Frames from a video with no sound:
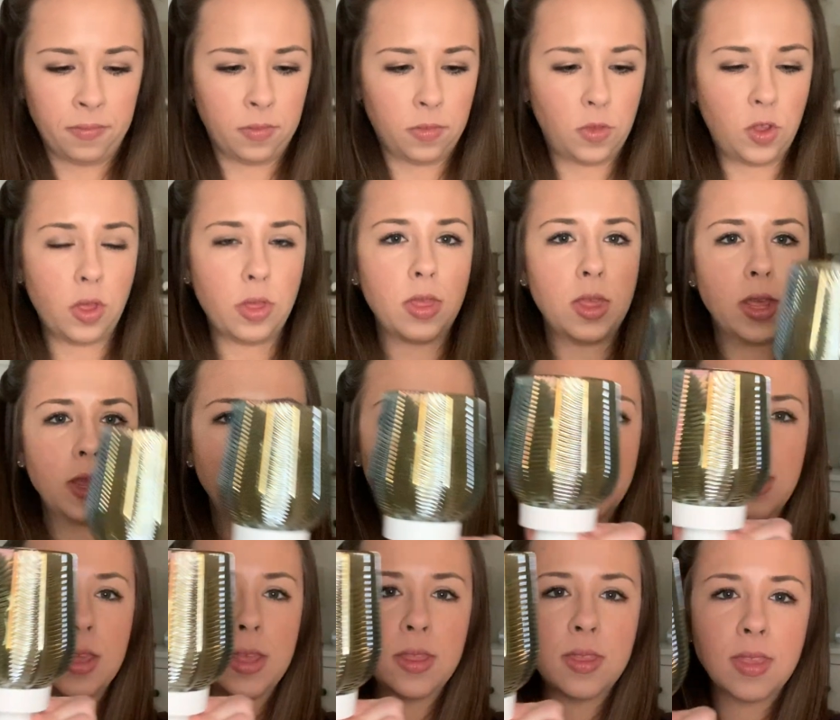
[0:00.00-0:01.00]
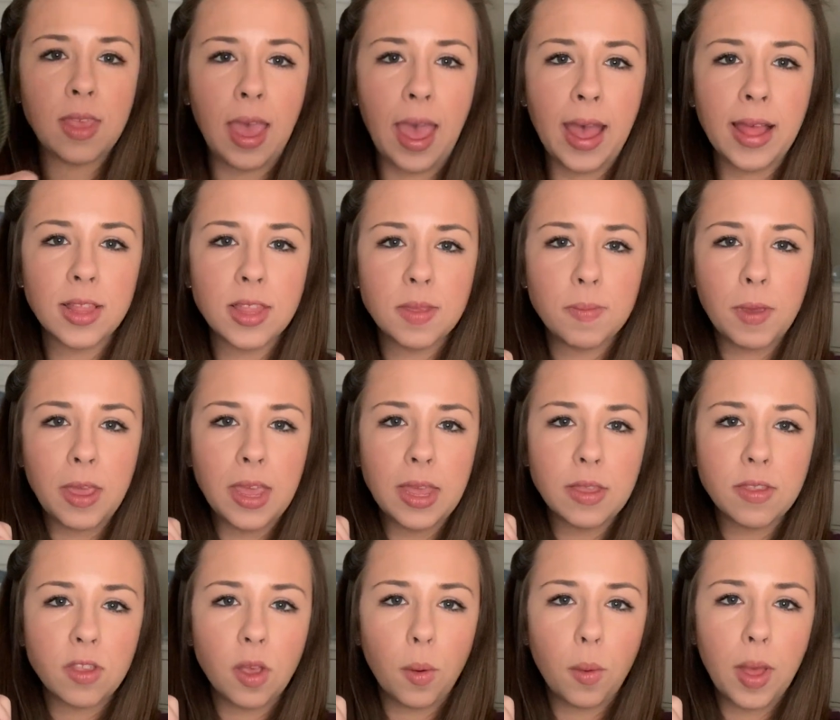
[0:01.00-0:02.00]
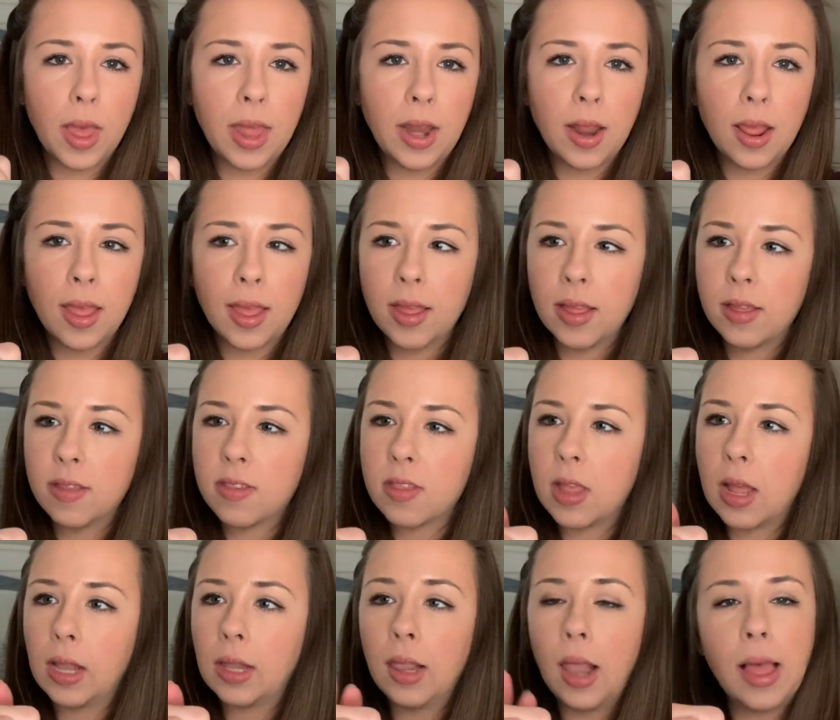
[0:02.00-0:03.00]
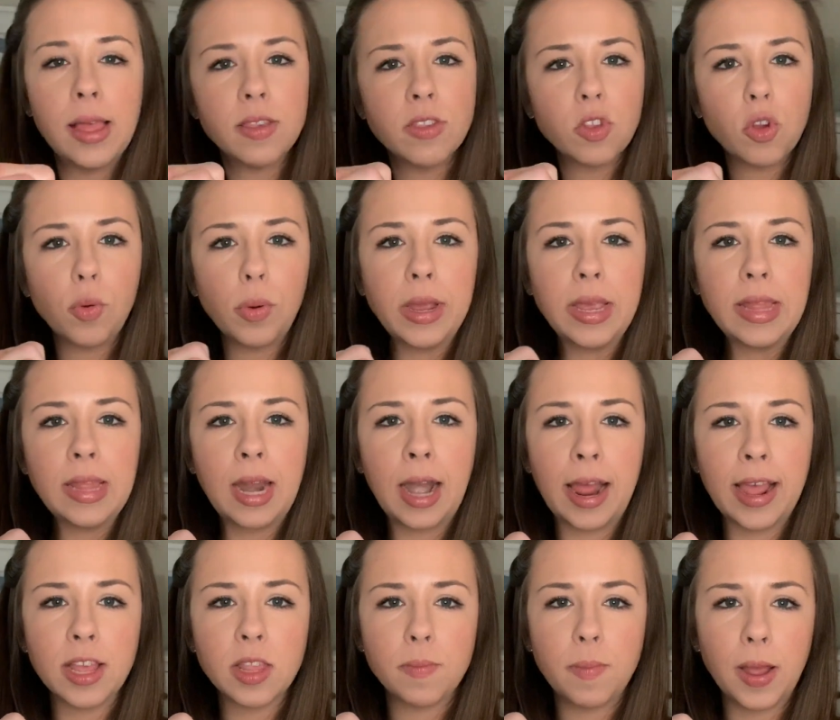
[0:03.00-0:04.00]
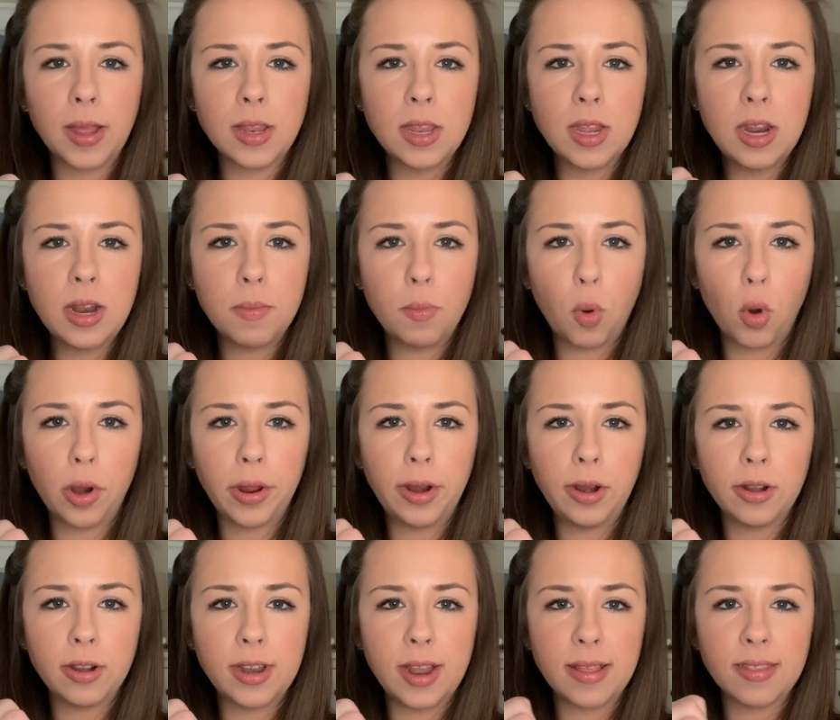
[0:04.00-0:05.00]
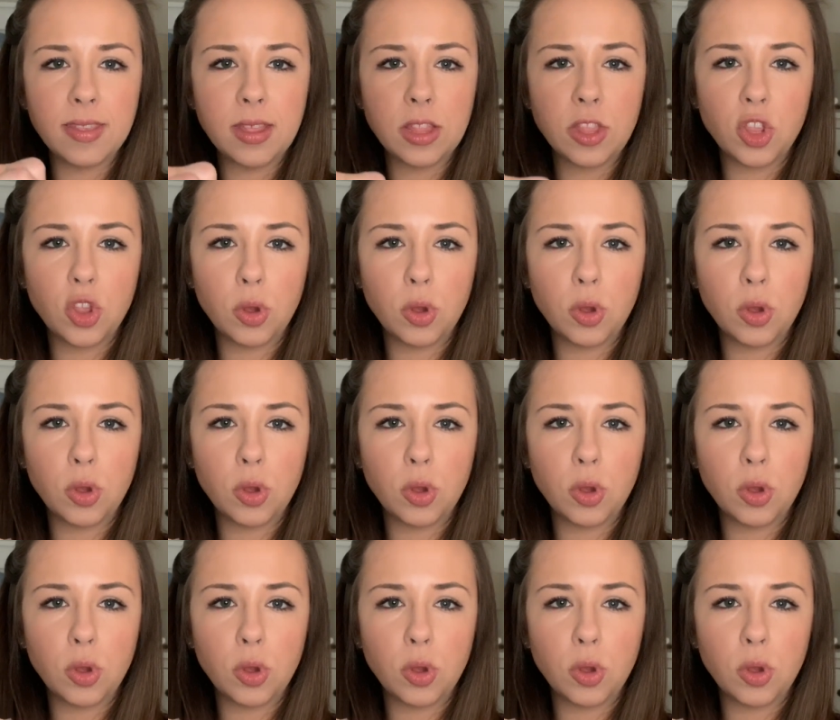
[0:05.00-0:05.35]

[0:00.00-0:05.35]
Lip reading: So this is Gatsby. So it is less green than I expected and more iridescent.